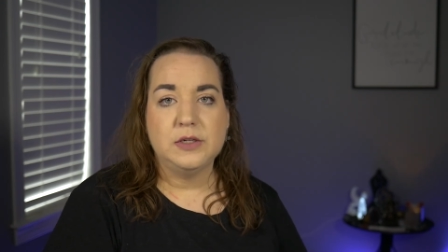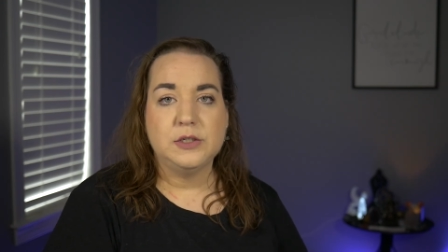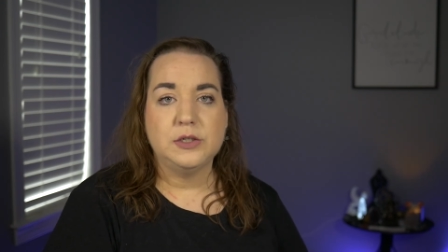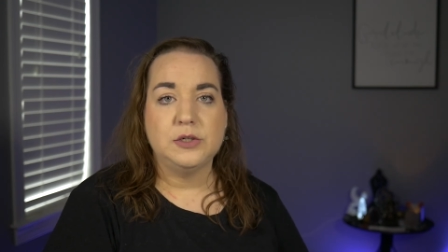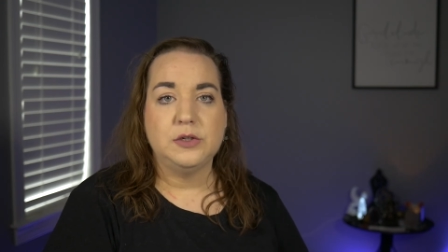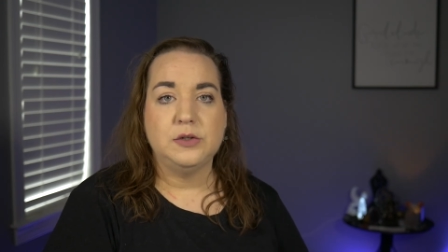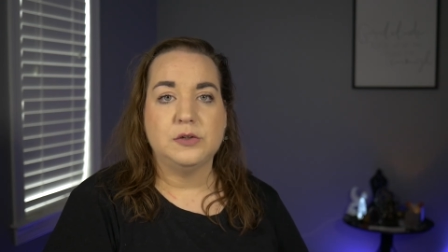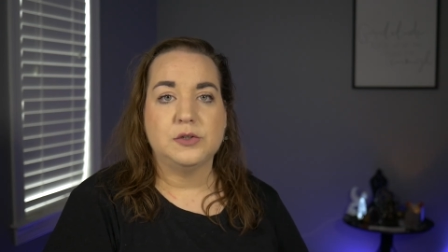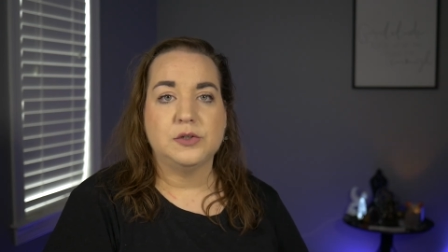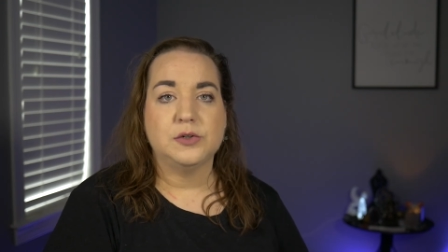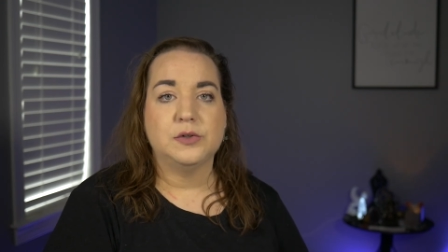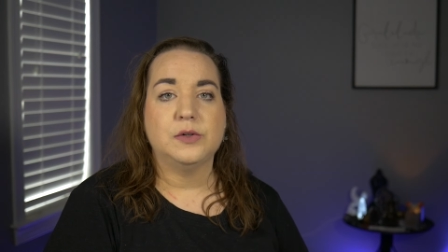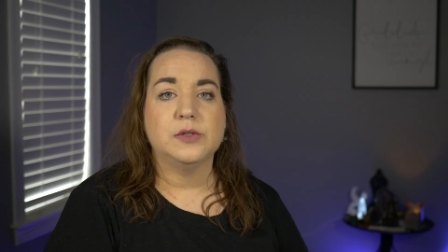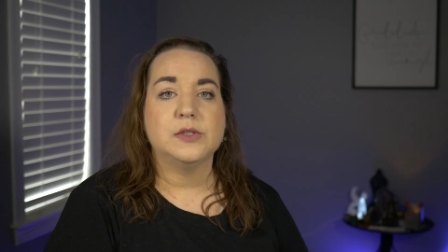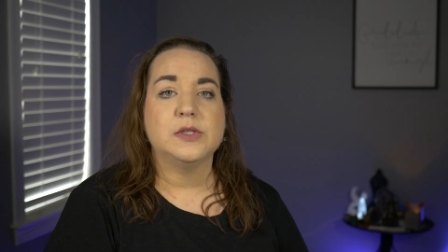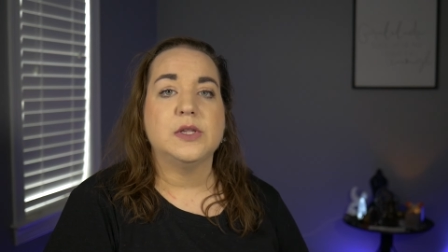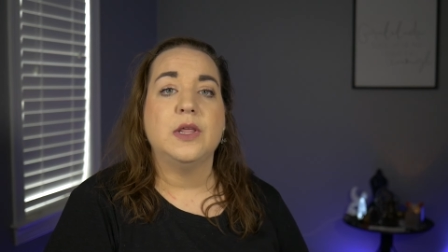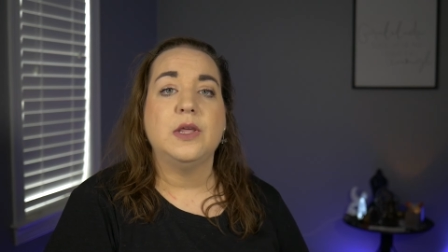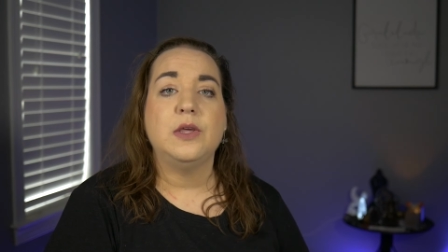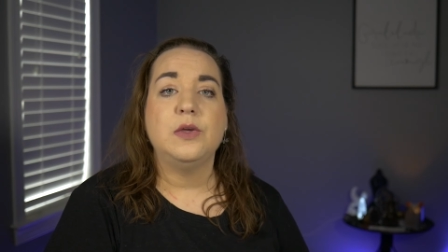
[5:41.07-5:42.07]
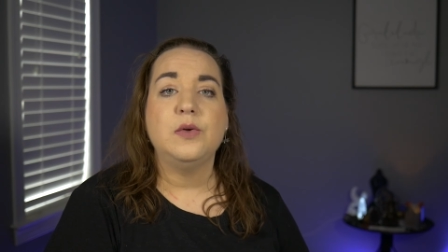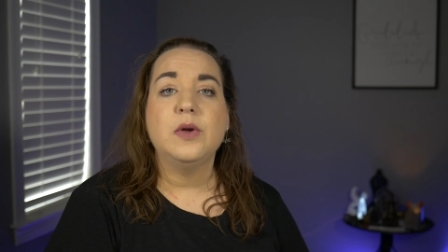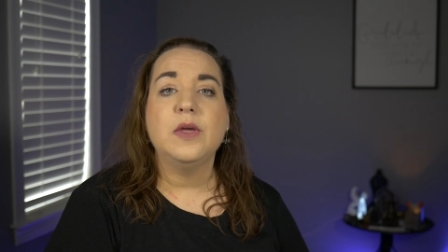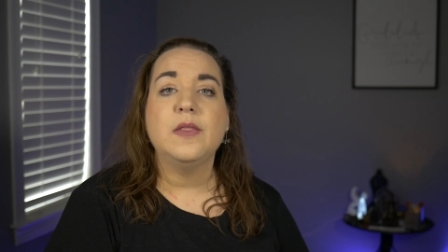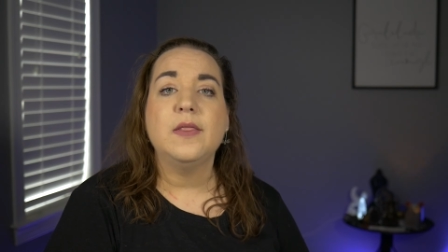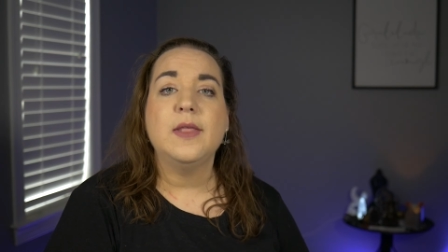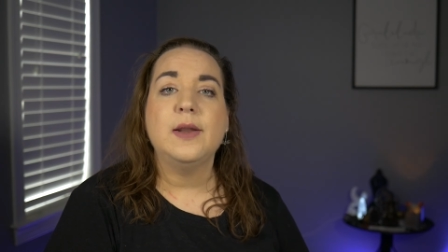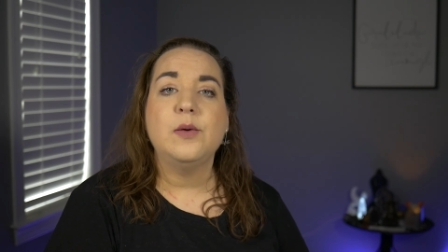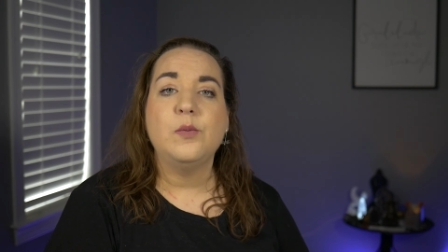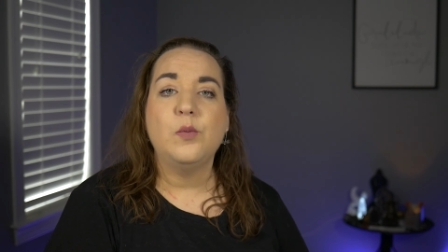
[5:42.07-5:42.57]
to neutral so that you can
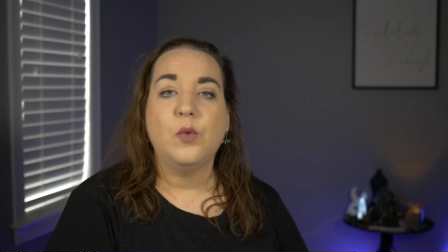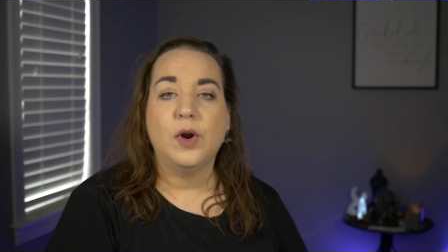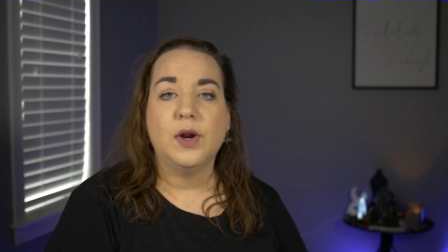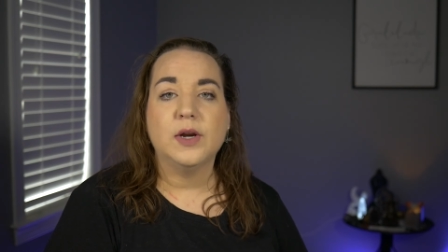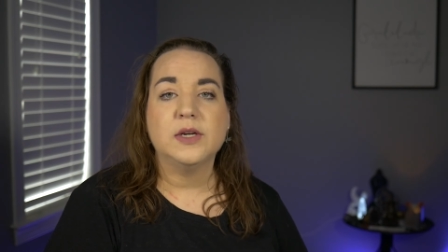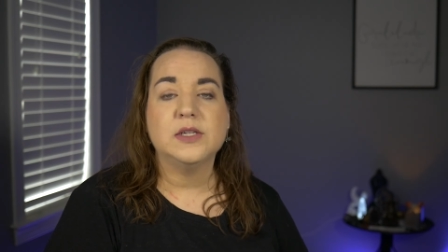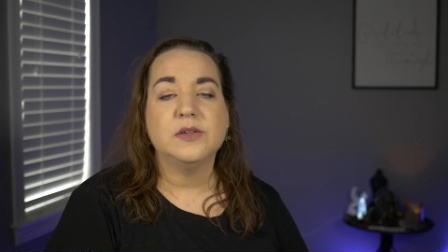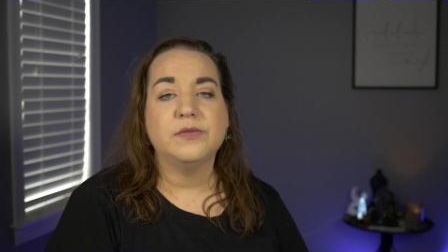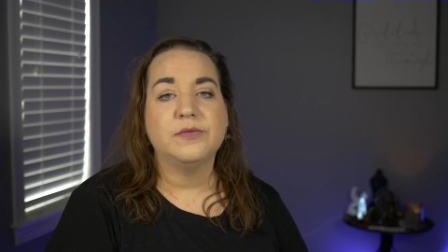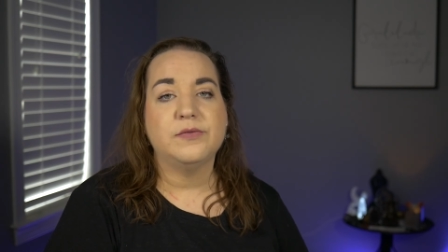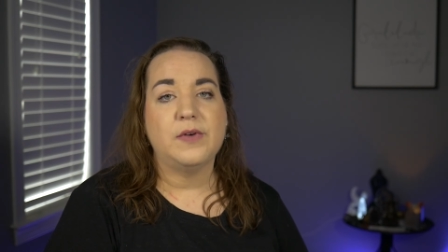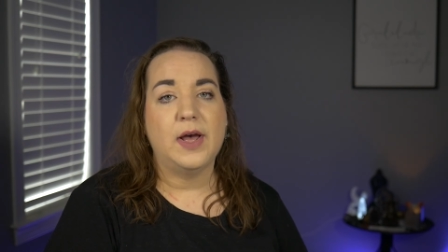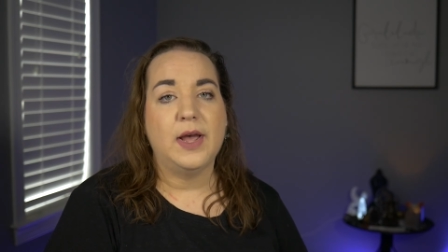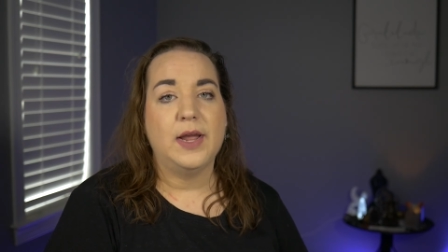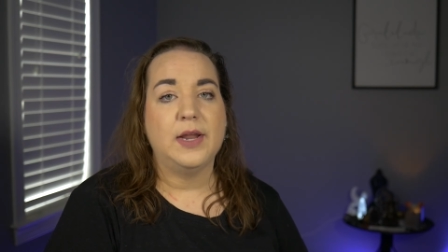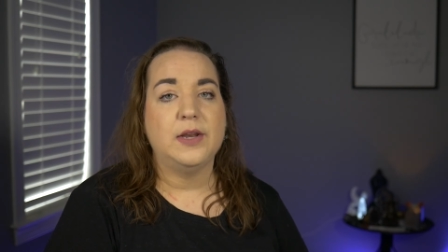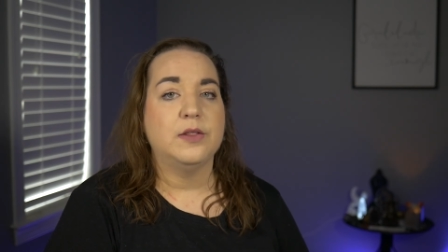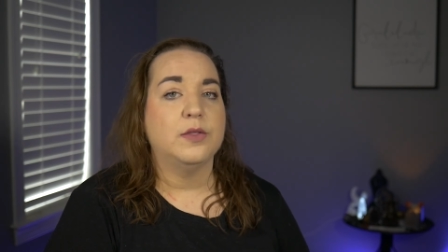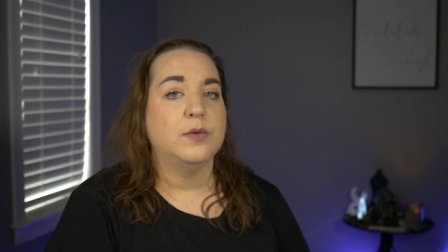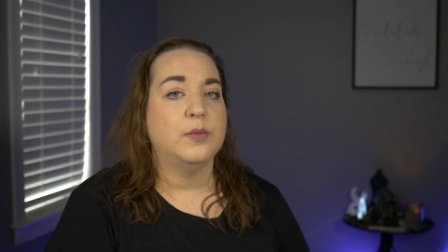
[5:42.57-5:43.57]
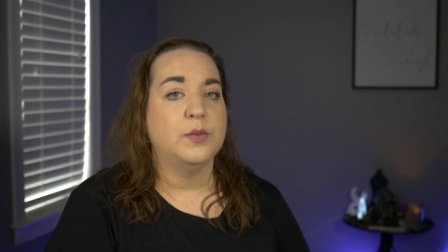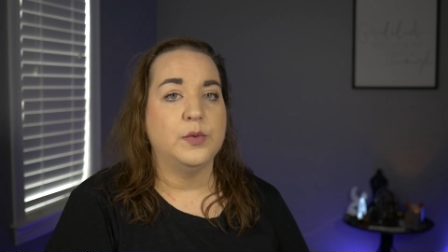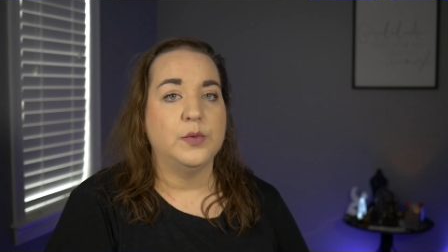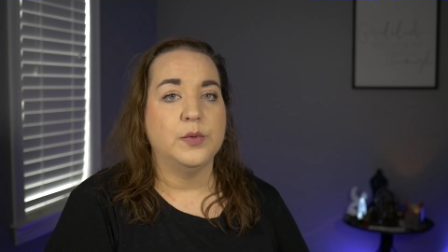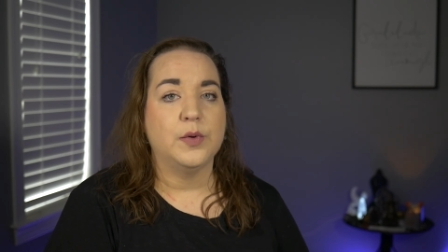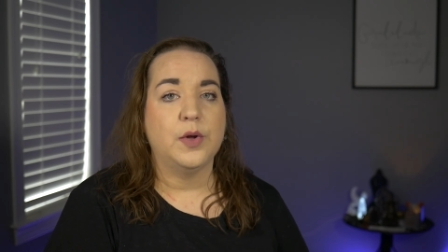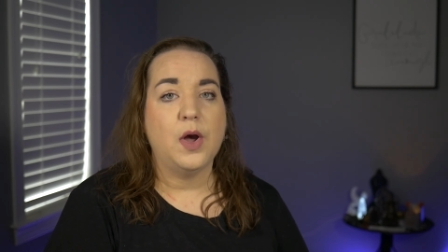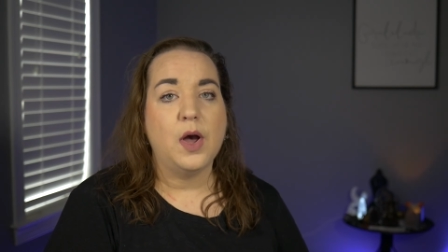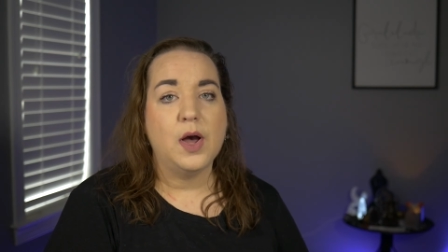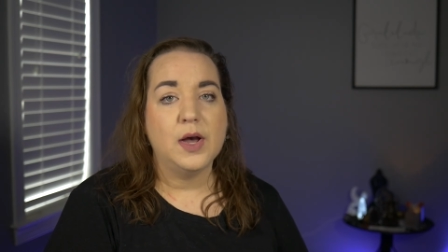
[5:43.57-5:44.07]
then work to find the root
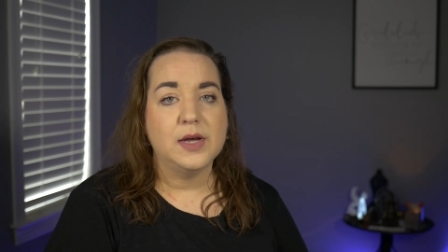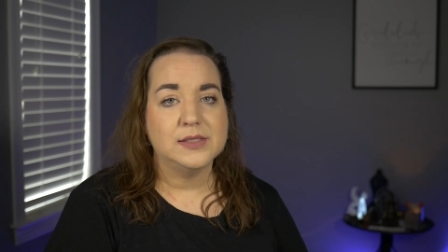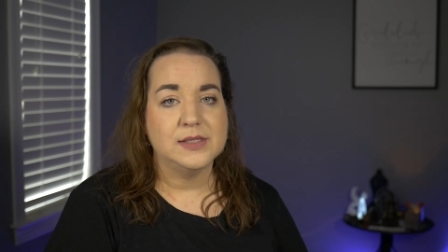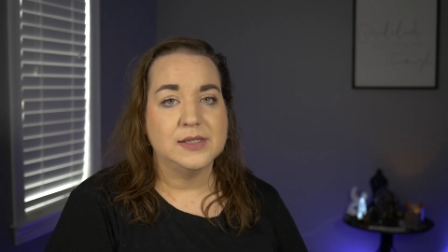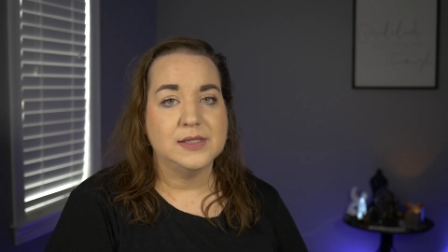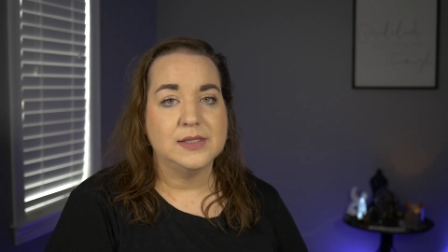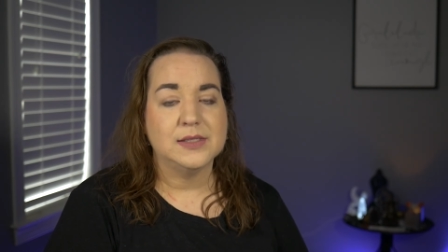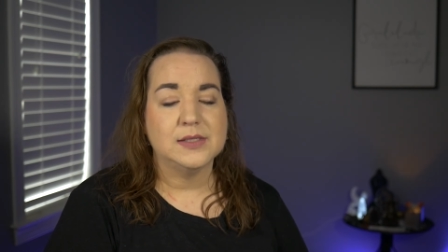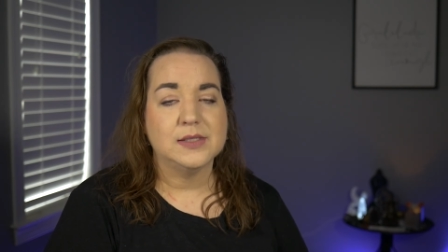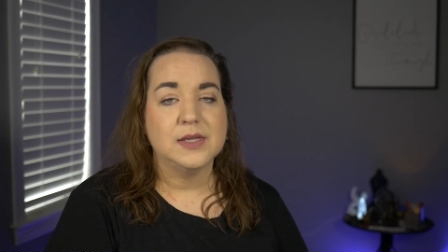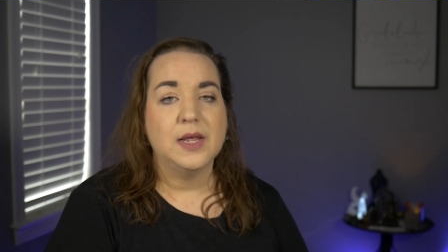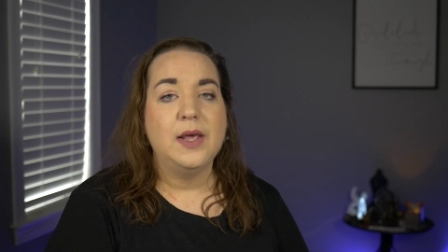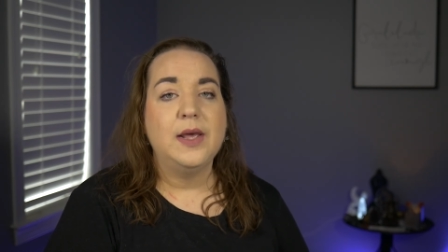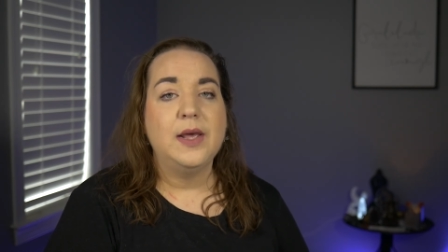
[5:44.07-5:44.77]
causes.